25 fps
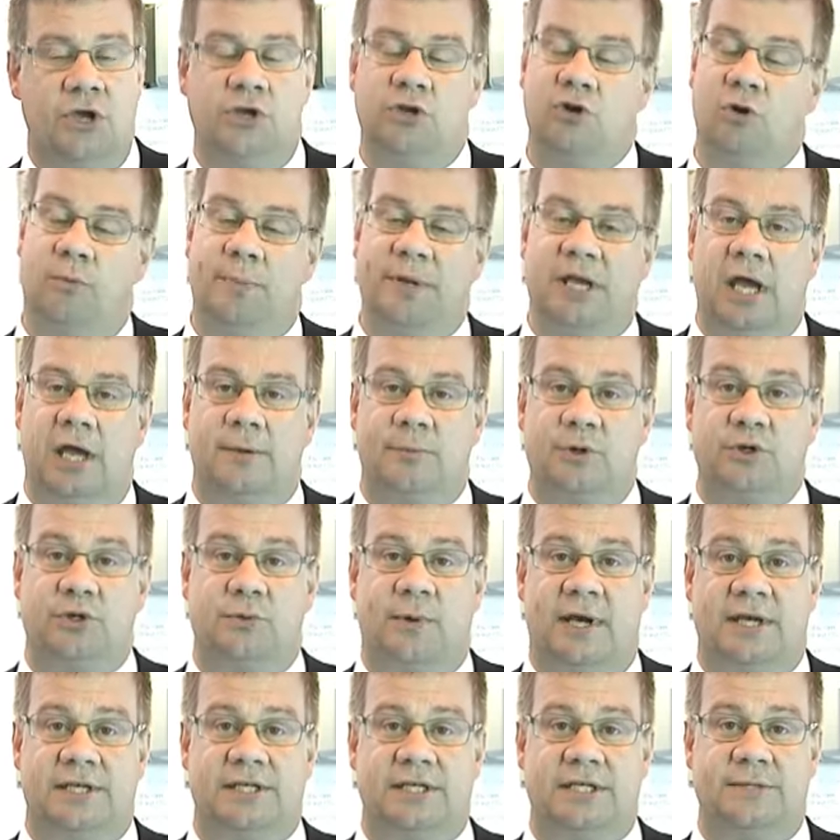You'll be able
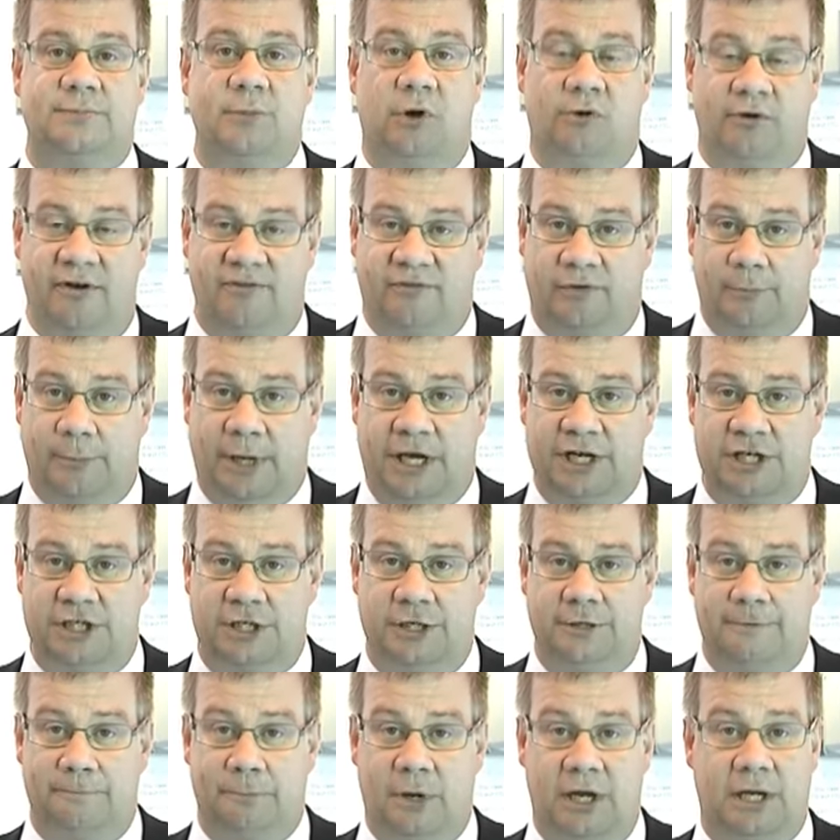to access more
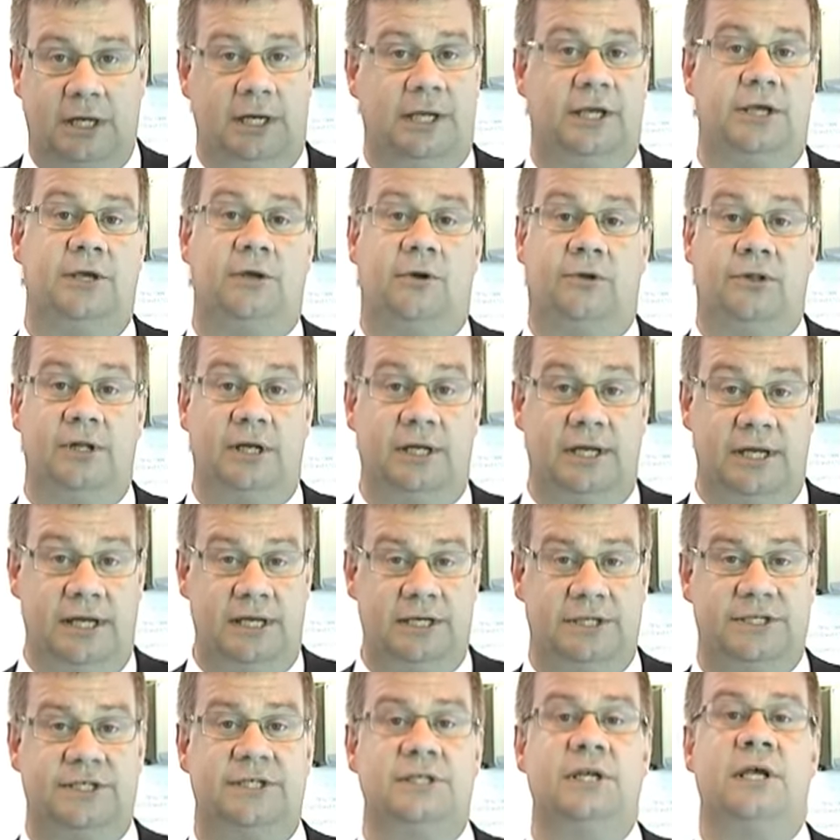information by clicking on the
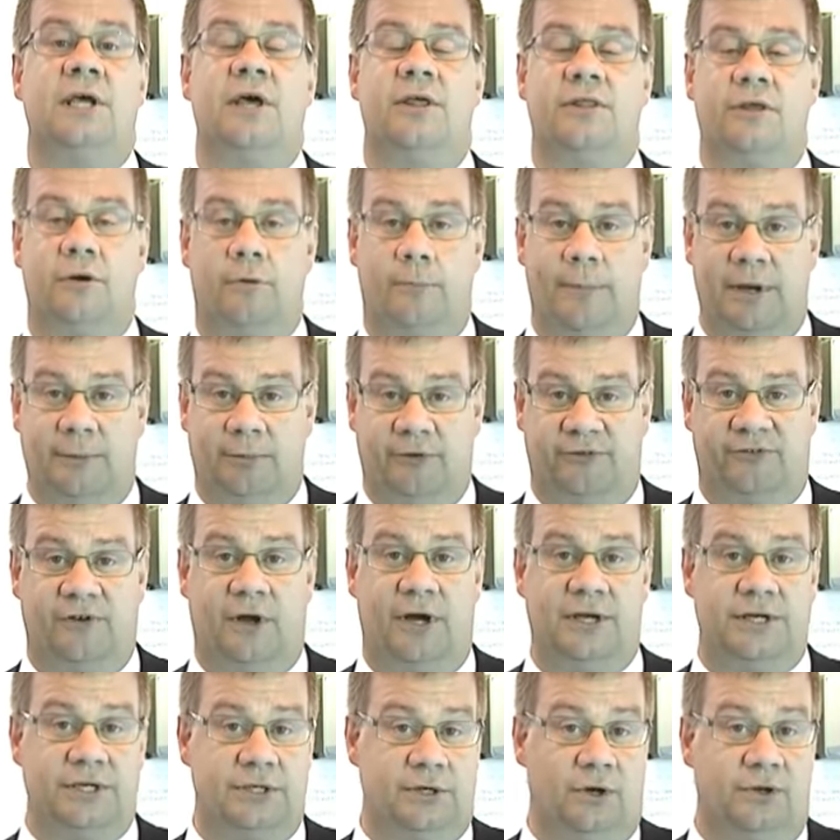links that will be
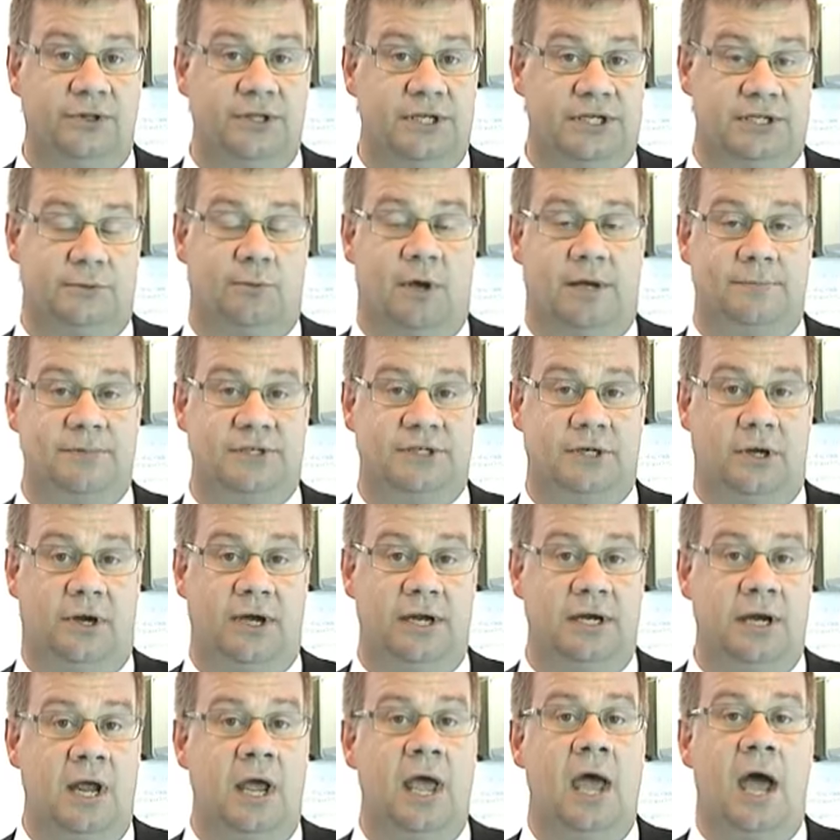provided on this
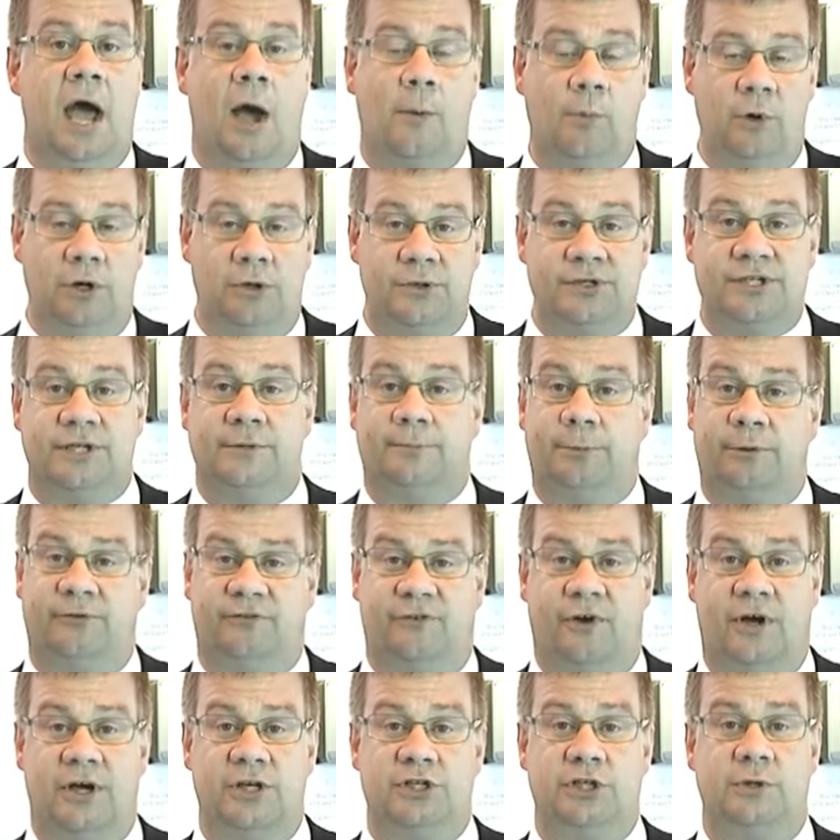website, and we'll also
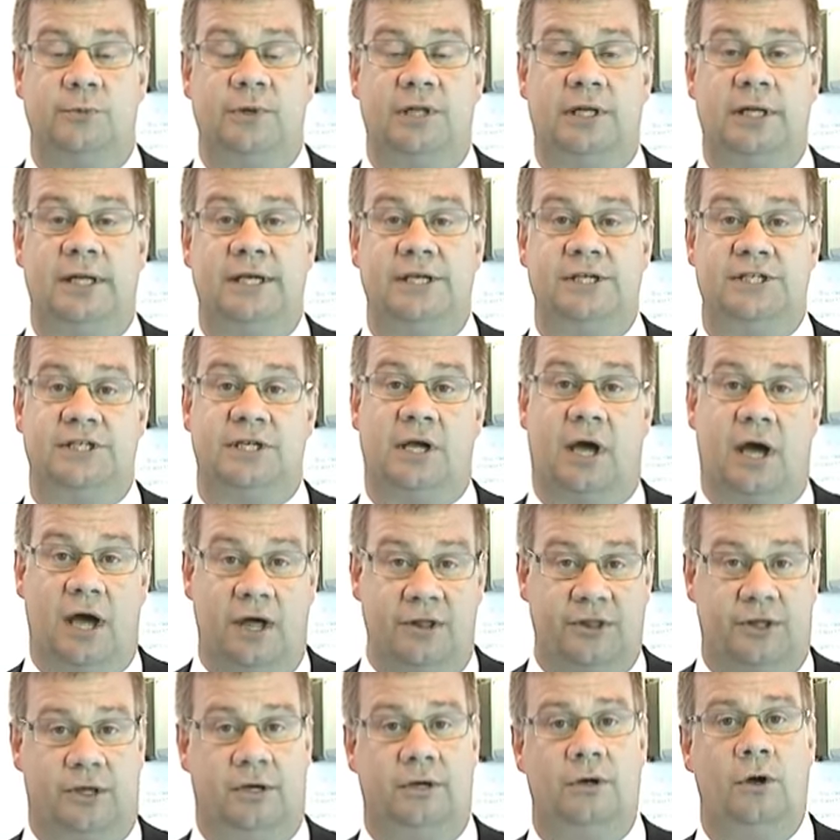provide you with links to
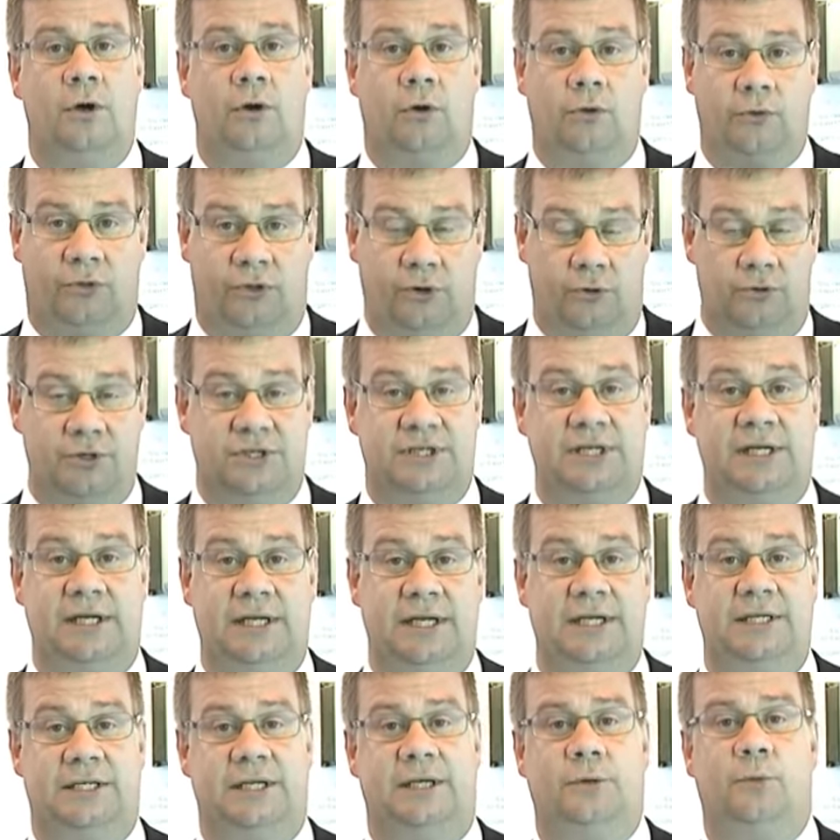other
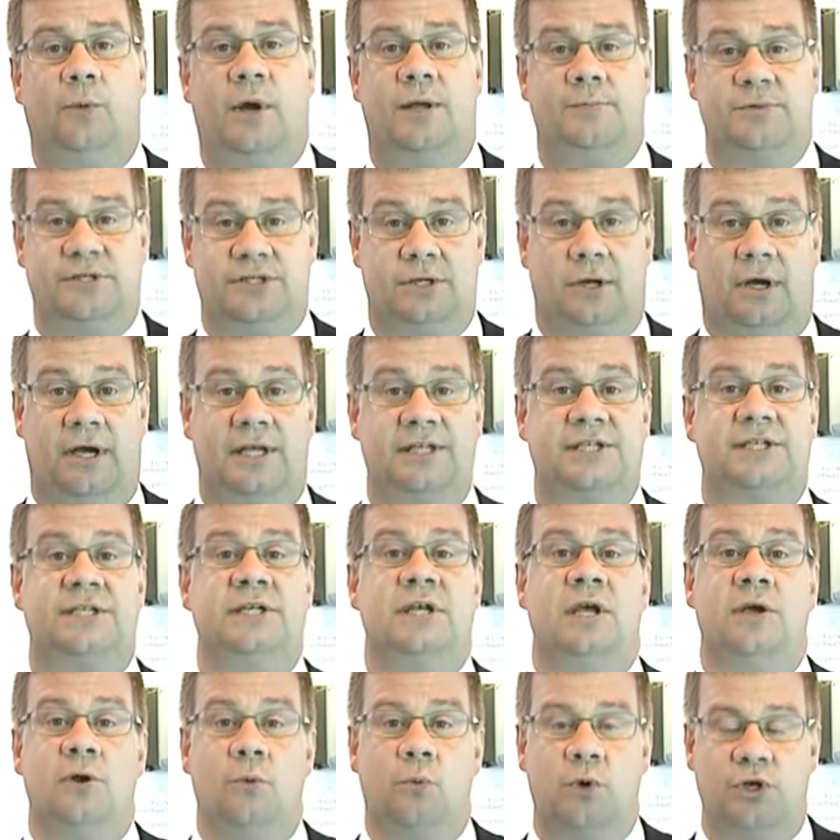authority-leading websites
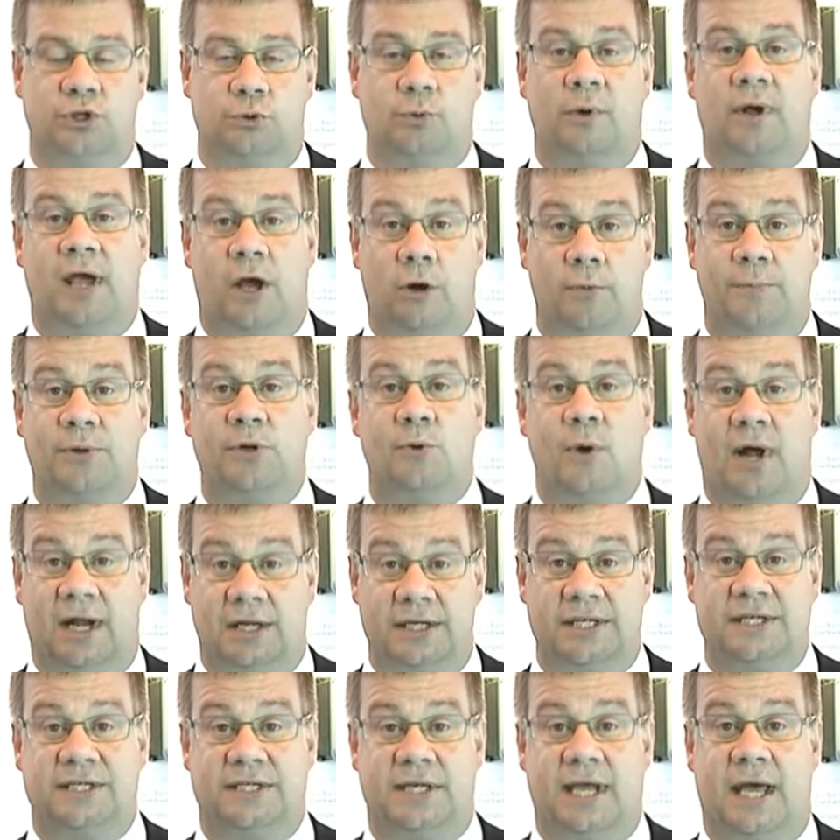which will help you
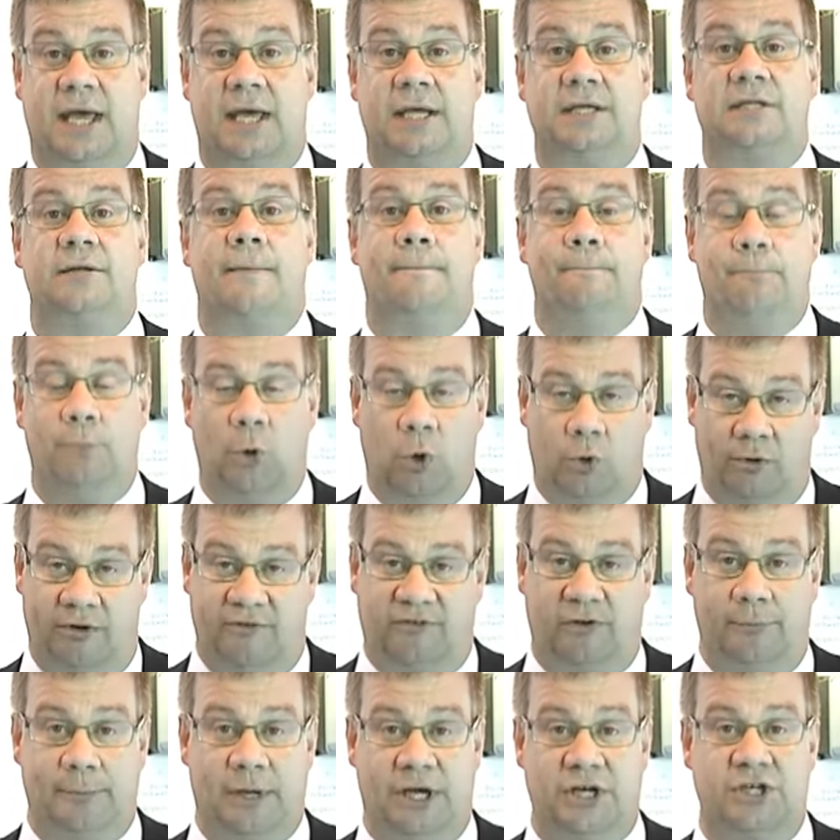understand more
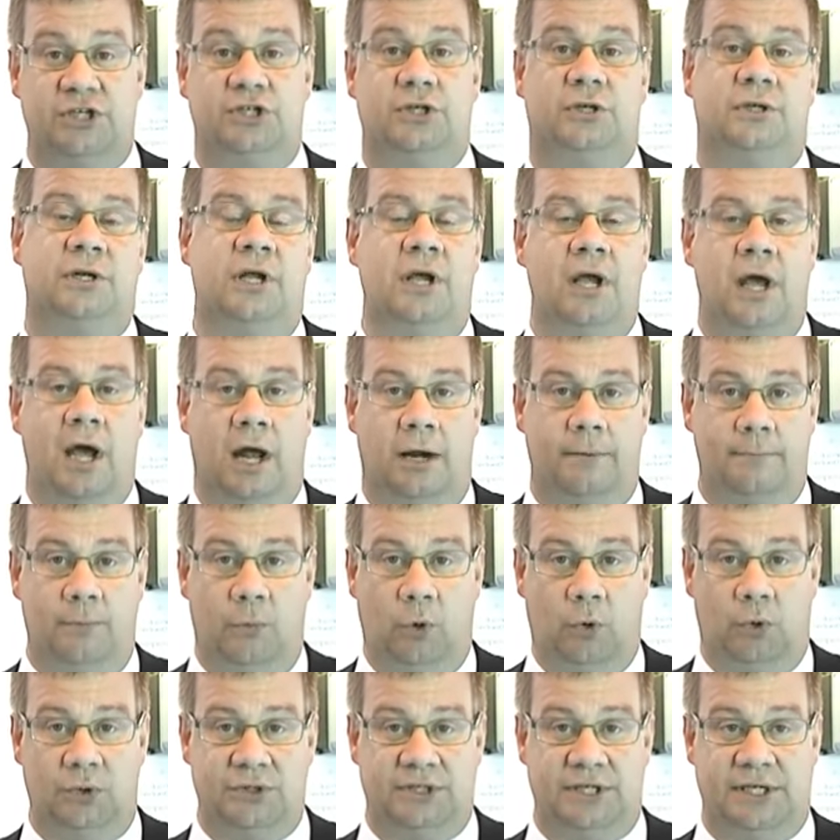information and
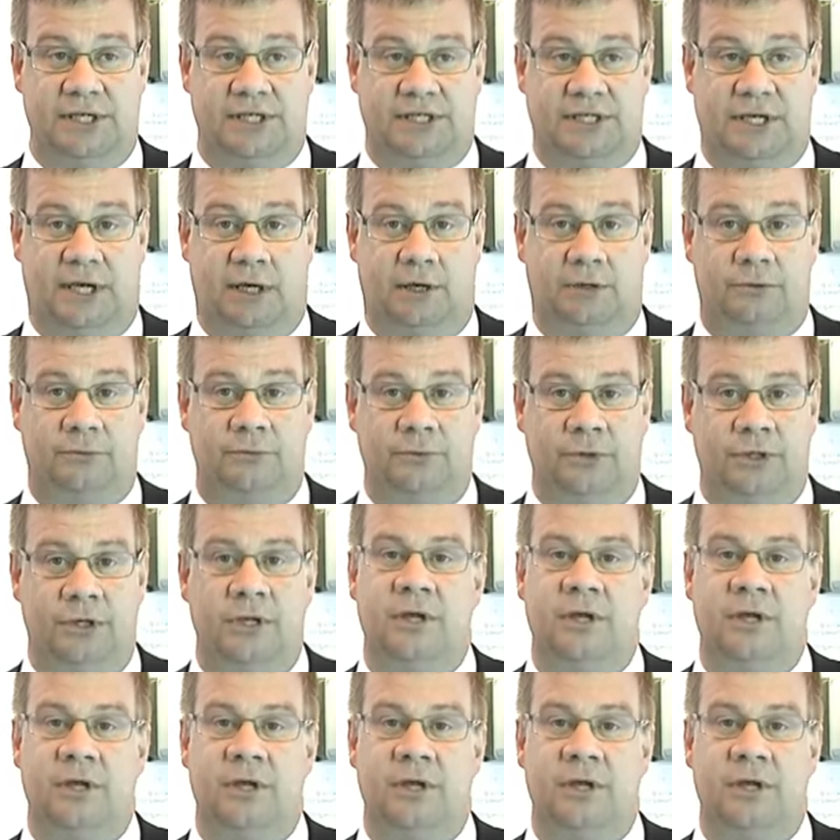more detail.